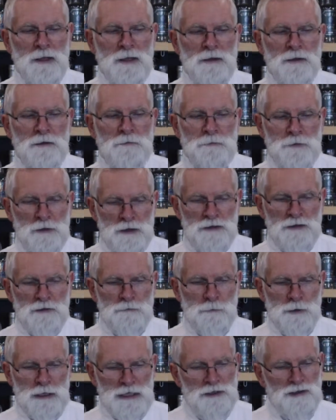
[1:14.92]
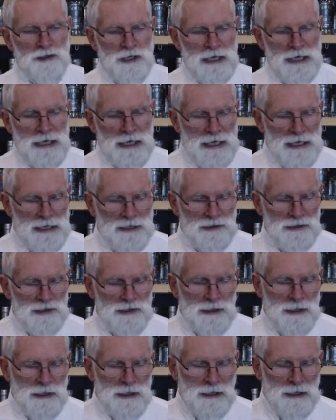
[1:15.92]
The first of which
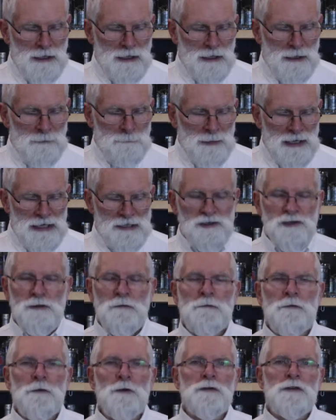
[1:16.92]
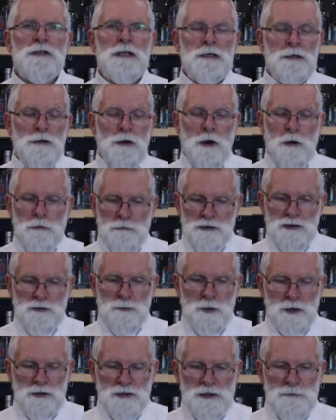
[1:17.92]
is passion fruit and
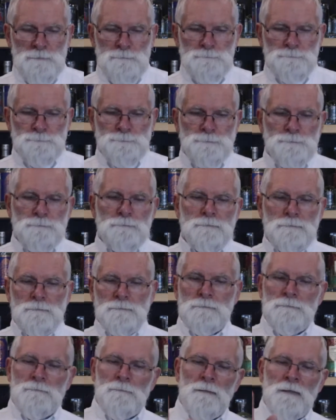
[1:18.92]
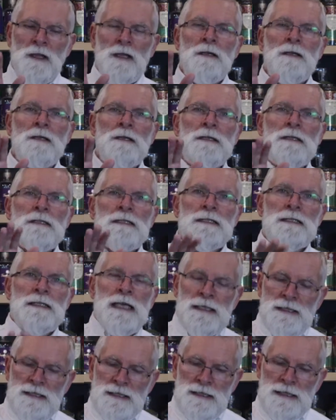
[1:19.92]
orange blossom,
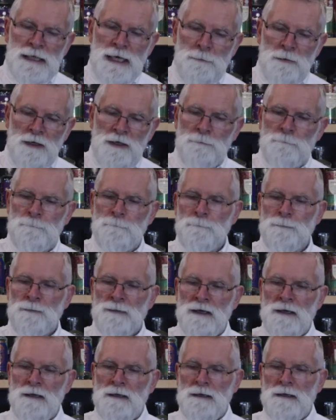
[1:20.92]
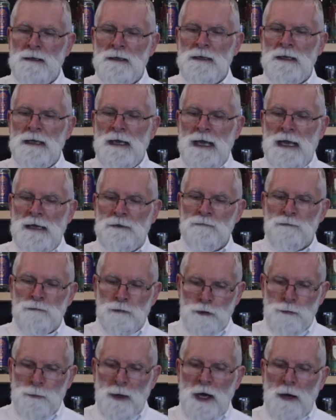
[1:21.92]
zesty lemon, and
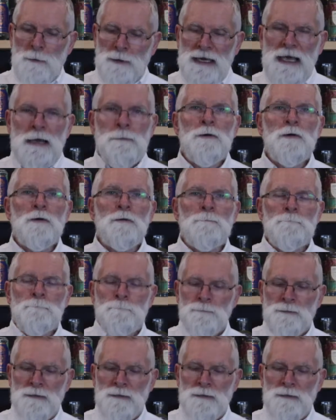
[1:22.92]
rhubarb and apple.